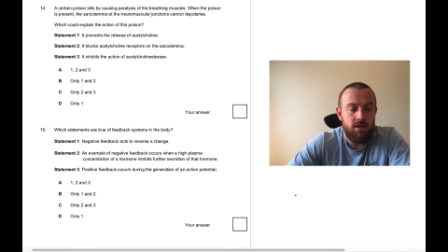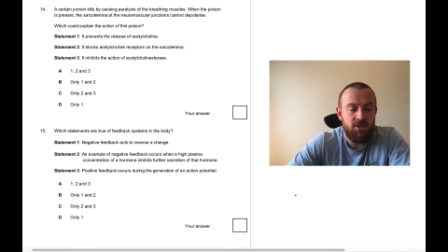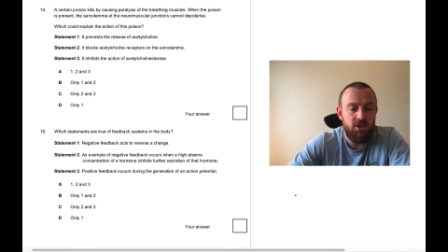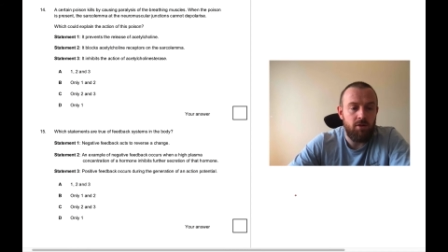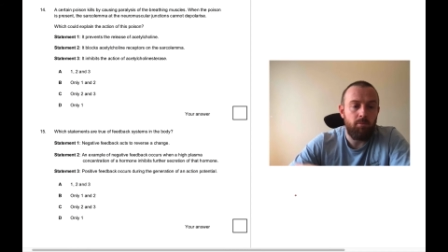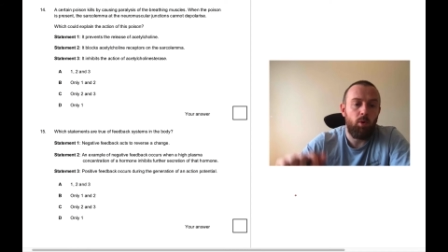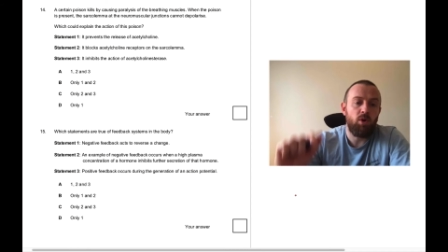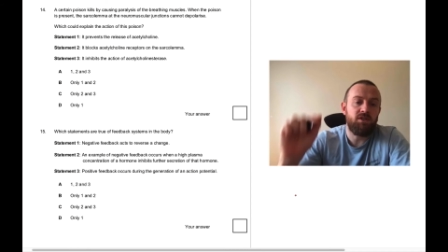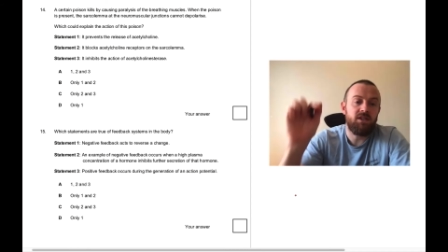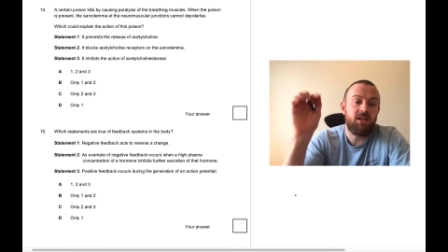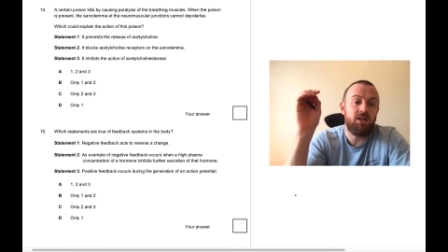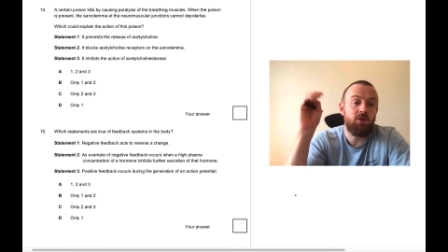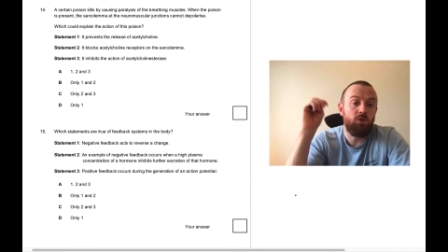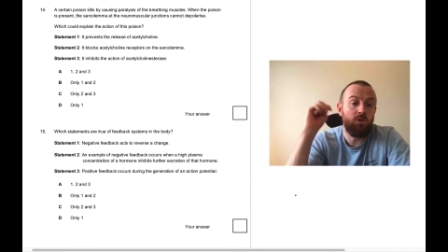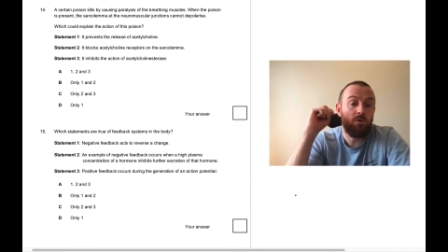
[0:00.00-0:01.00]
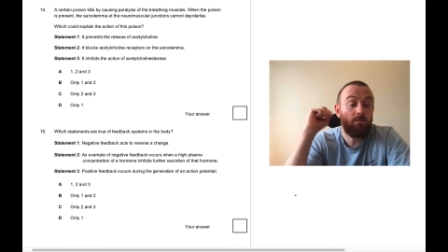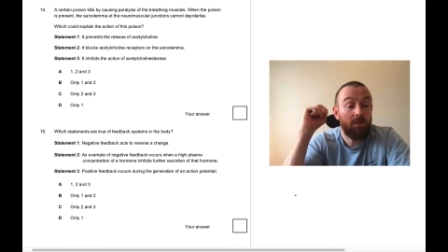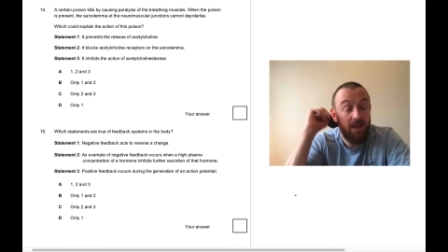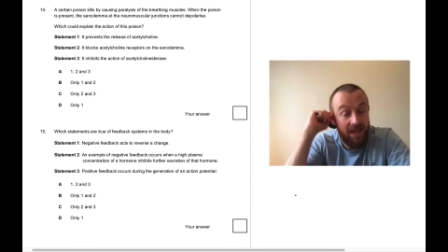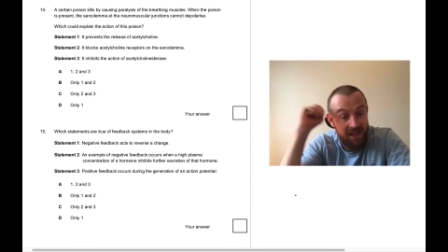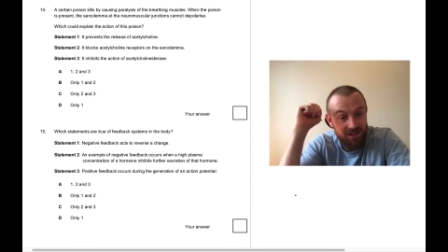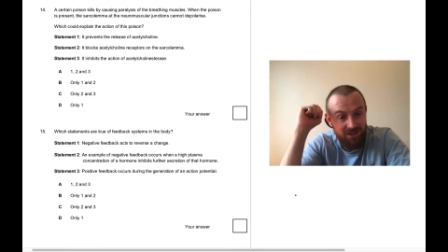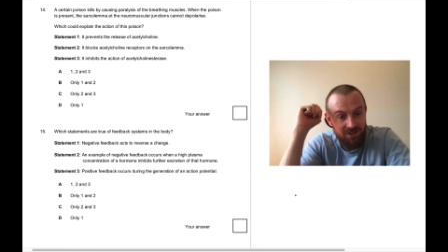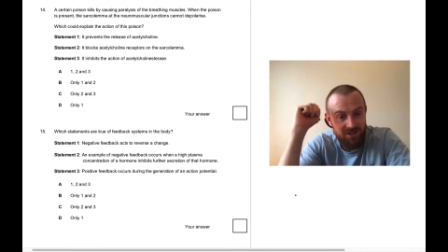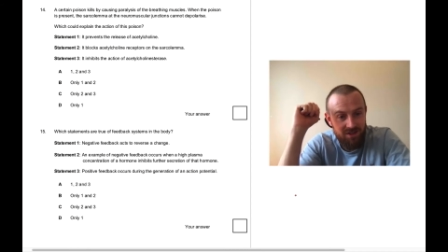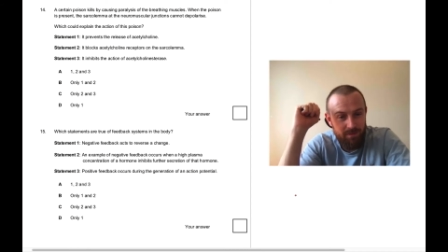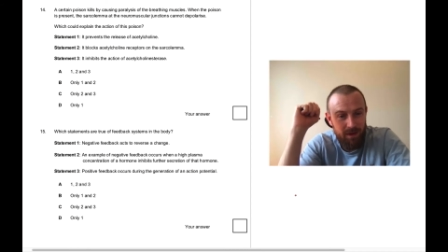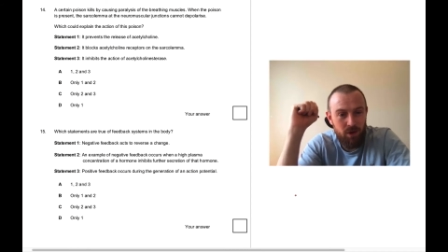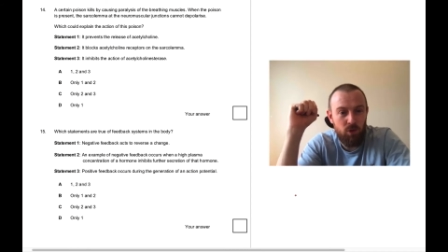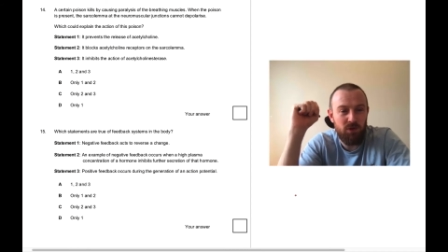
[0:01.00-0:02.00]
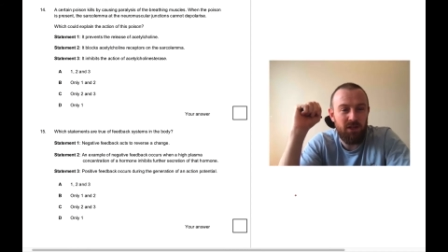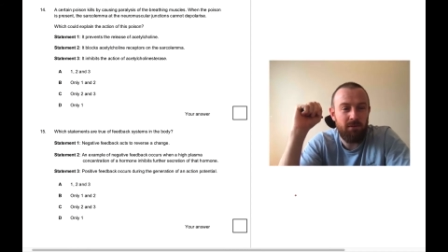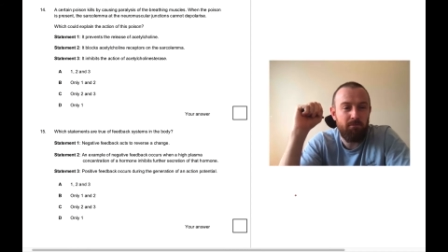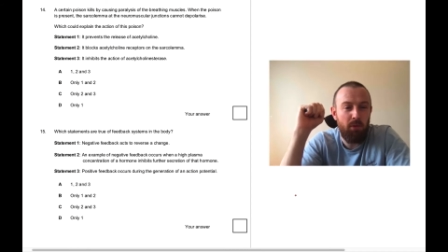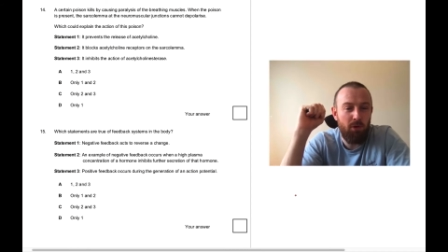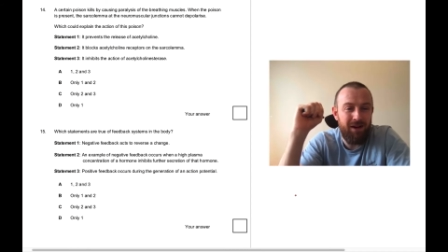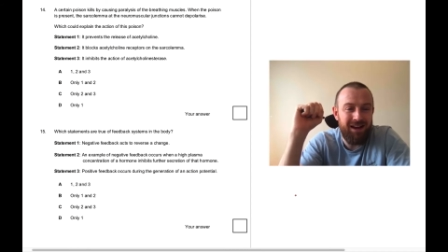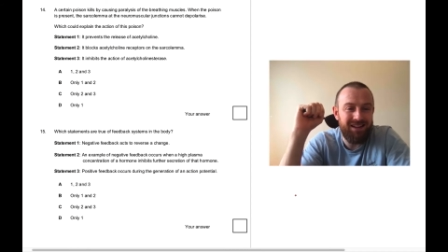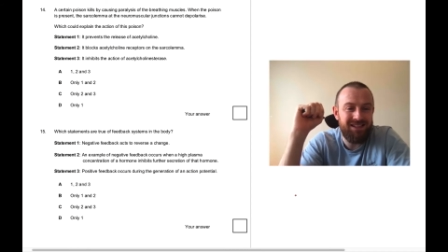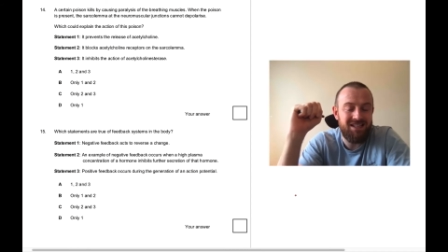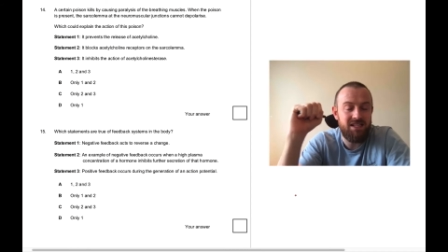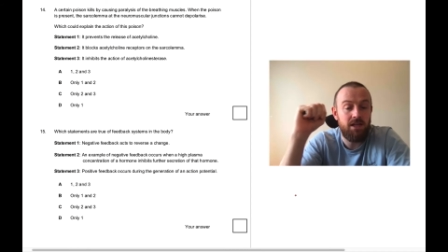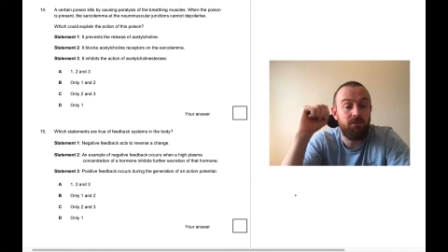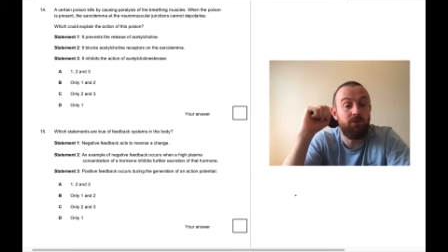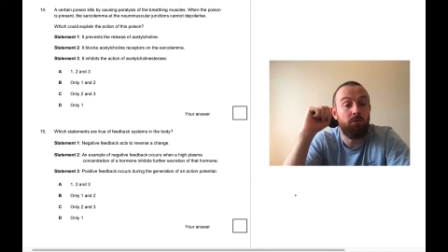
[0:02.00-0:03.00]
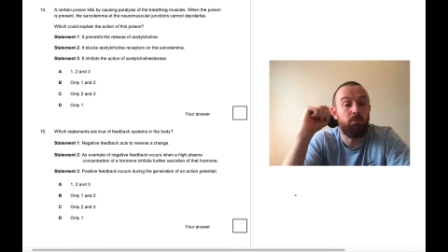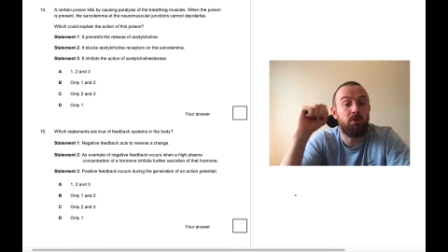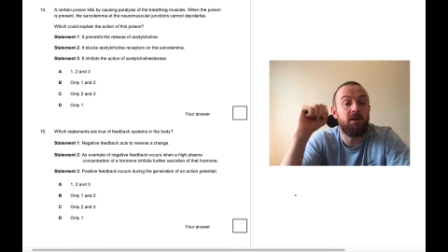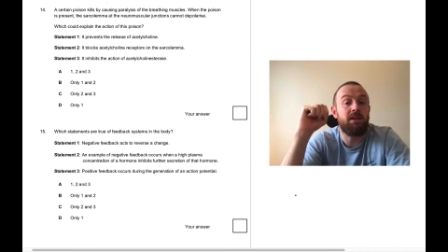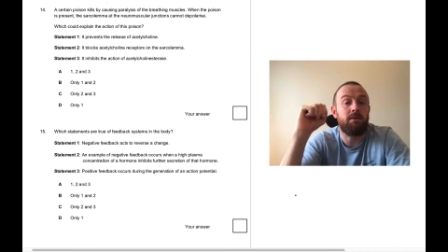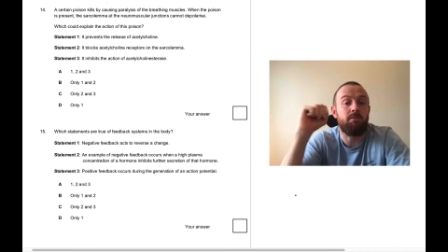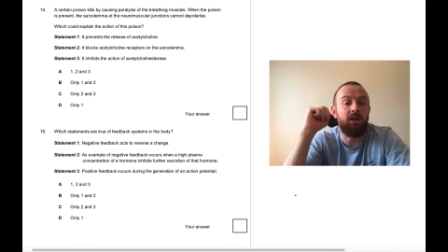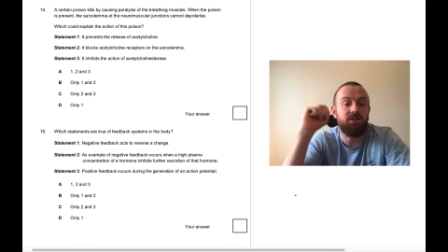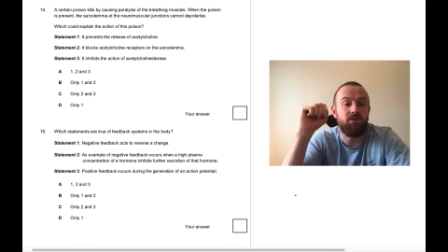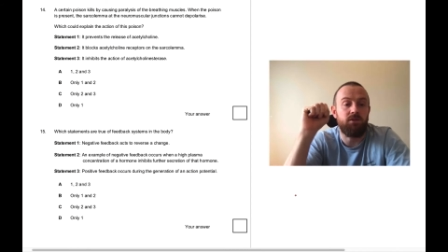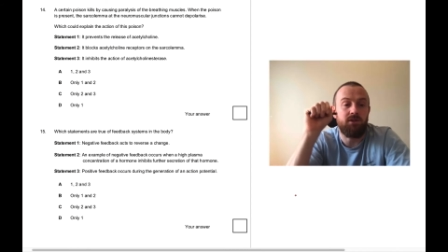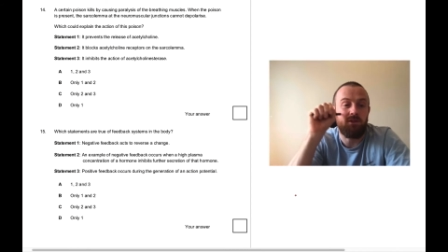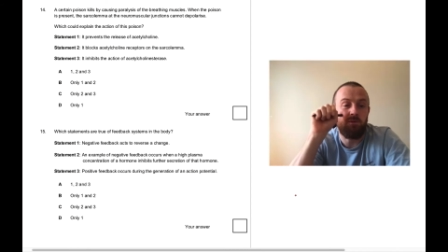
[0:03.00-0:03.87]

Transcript: certain poison kills by causing paralysis of the breathing muscles.